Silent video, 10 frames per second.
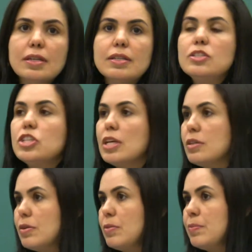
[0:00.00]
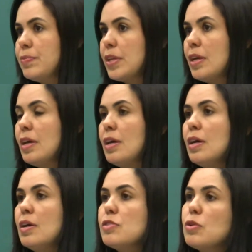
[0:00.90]
in general.
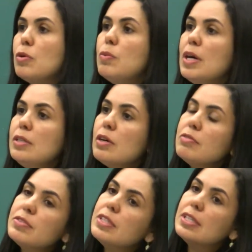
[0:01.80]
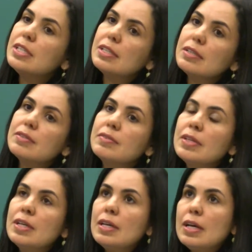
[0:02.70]
So one of the
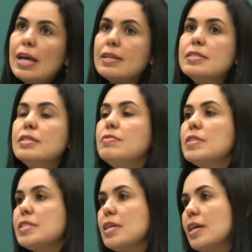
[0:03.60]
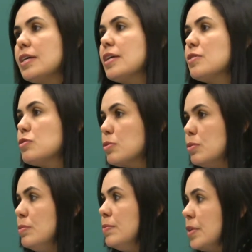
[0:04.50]
activities that I can
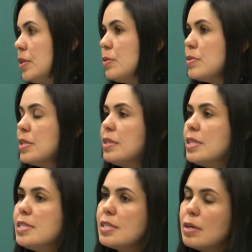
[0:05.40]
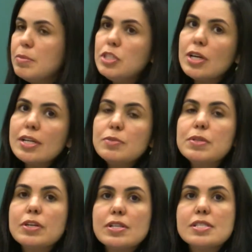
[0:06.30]
do using this subject,
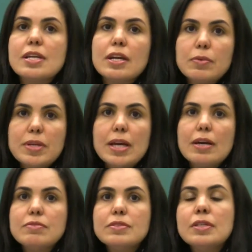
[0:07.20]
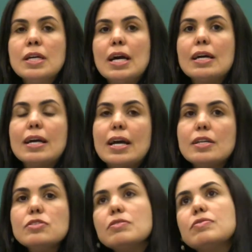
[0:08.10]
because there we have a
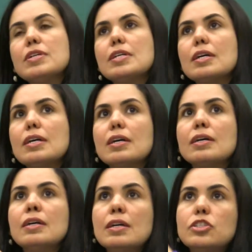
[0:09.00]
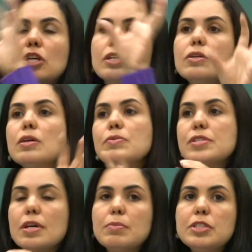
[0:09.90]
kind of a general
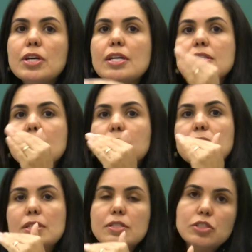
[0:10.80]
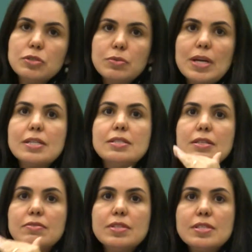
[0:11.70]
subject and we need to do
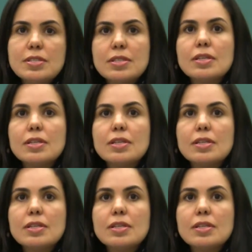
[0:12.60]
activities